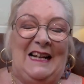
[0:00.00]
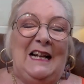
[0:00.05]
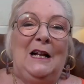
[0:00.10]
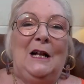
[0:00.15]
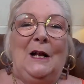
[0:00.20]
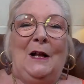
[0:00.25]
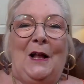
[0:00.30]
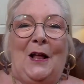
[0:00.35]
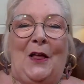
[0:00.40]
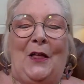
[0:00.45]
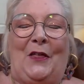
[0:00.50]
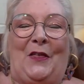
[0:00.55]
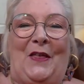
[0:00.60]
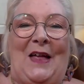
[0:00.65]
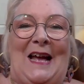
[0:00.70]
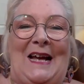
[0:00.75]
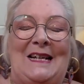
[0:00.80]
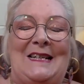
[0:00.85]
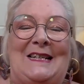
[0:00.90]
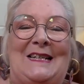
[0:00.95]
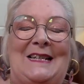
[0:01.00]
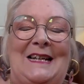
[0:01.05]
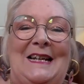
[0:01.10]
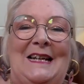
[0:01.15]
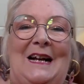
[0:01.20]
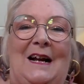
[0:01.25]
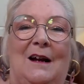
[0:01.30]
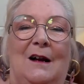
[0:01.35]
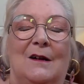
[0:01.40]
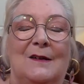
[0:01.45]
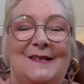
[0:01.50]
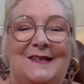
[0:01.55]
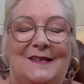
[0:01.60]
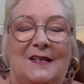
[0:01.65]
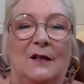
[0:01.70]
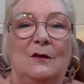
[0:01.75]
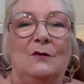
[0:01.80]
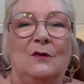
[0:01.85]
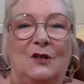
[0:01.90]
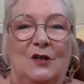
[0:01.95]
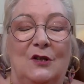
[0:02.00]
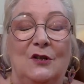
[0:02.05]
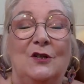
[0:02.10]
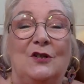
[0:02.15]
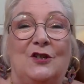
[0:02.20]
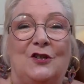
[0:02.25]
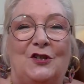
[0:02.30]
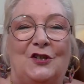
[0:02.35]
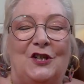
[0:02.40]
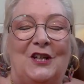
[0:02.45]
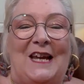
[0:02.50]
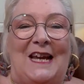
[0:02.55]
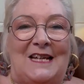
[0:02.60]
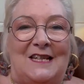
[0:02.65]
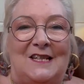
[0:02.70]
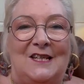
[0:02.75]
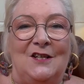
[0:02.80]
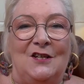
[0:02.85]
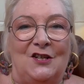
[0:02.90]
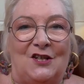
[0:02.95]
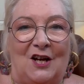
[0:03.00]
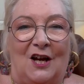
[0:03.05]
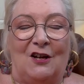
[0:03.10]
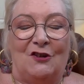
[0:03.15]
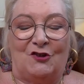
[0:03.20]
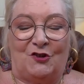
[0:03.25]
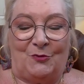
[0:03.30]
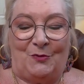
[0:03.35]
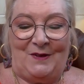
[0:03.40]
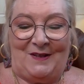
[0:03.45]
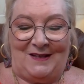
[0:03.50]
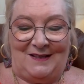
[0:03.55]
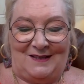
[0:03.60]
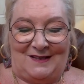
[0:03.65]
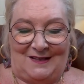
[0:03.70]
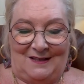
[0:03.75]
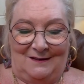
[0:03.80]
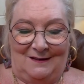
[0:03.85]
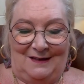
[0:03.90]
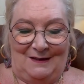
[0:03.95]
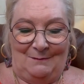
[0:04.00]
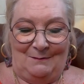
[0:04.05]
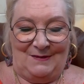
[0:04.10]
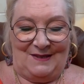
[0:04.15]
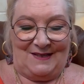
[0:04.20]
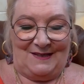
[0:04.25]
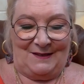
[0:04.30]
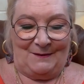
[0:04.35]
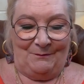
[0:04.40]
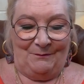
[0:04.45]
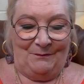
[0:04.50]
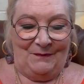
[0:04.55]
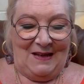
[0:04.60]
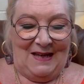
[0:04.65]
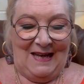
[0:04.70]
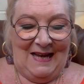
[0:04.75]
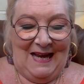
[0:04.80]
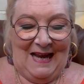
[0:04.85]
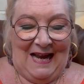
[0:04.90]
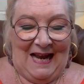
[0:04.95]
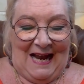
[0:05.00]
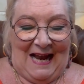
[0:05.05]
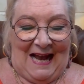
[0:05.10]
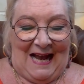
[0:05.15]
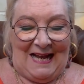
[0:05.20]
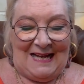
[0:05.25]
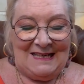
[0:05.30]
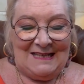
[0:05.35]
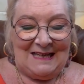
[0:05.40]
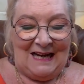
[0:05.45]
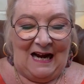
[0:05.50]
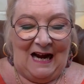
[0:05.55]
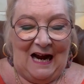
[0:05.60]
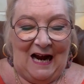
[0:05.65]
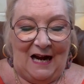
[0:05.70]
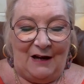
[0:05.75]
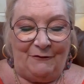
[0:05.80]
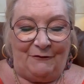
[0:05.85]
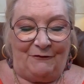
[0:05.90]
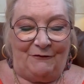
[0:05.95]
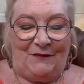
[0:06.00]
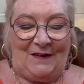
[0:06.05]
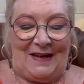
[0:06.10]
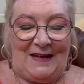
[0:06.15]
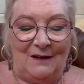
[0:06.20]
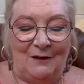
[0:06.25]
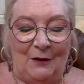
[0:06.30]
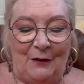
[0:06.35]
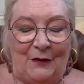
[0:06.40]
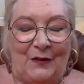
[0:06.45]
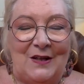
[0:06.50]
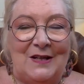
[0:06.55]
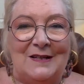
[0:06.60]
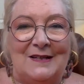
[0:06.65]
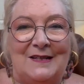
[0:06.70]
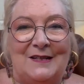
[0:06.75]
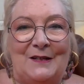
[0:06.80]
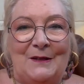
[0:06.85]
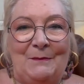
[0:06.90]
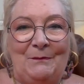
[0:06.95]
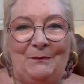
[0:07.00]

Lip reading: that are so good to get in touch with at times. And I feel that